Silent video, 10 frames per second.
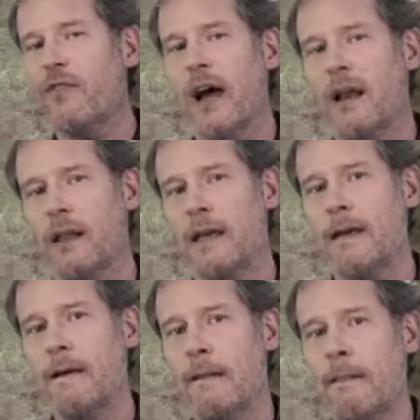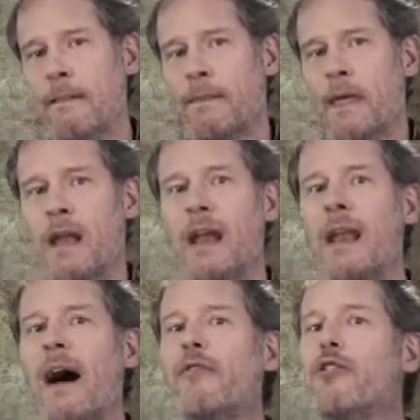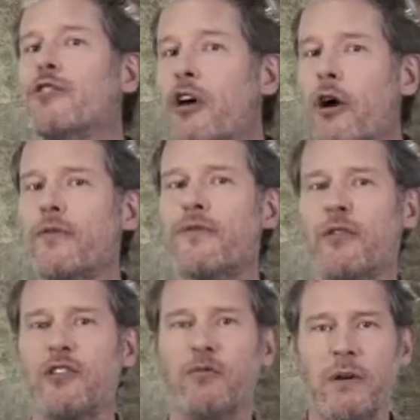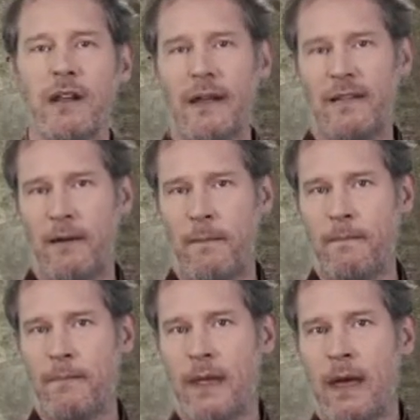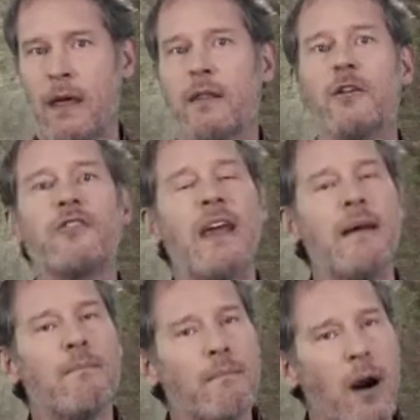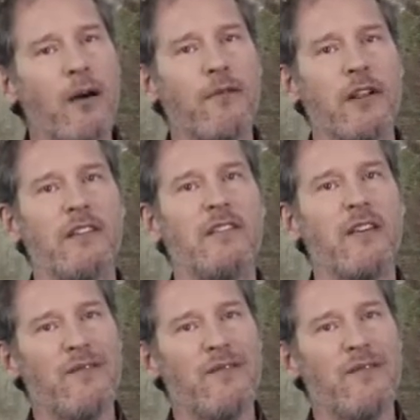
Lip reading: finally, in a novel known for its realism, there's a marvelous